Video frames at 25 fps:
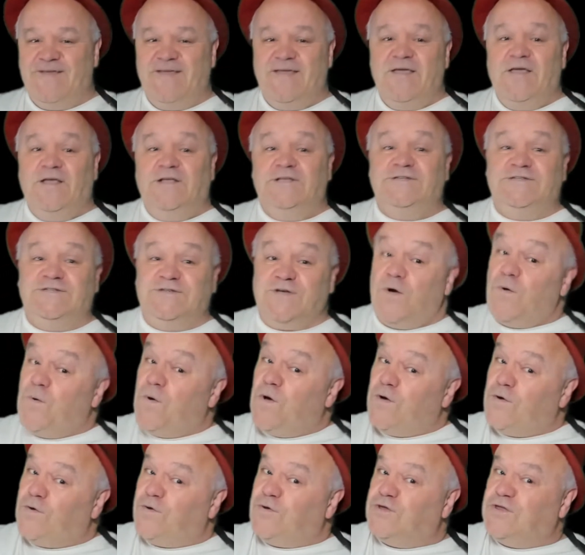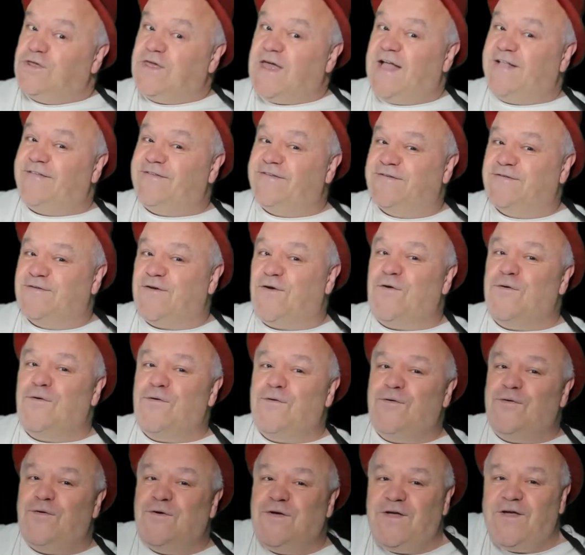So old yet
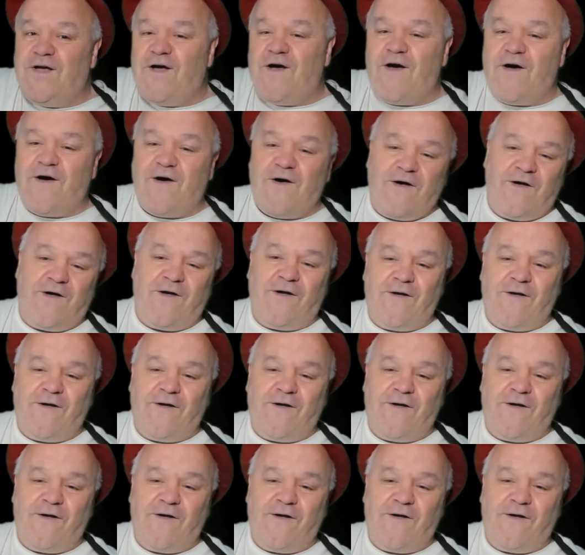so young.